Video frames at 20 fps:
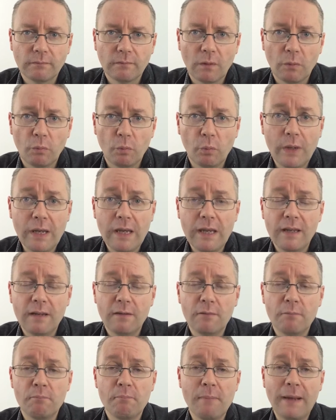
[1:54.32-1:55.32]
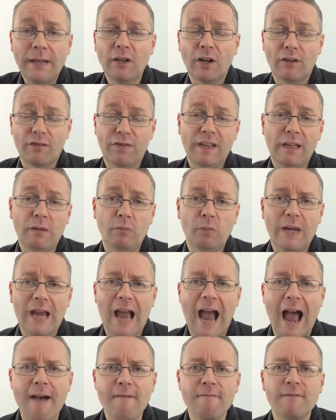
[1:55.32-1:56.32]
We may not think we
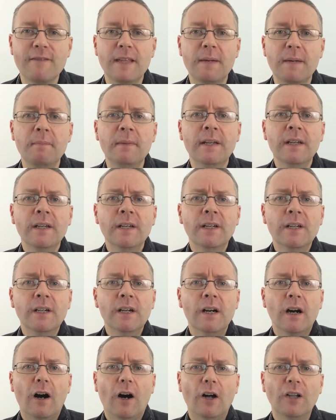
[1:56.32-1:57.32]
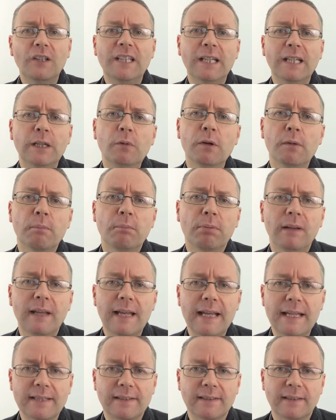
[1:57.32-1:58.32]
have them until we're
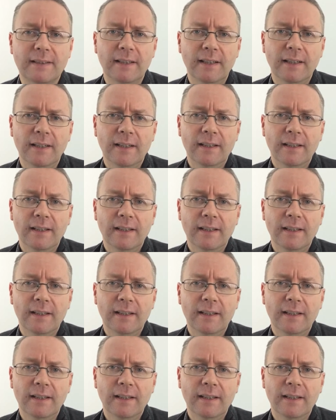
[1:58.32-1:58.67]
placed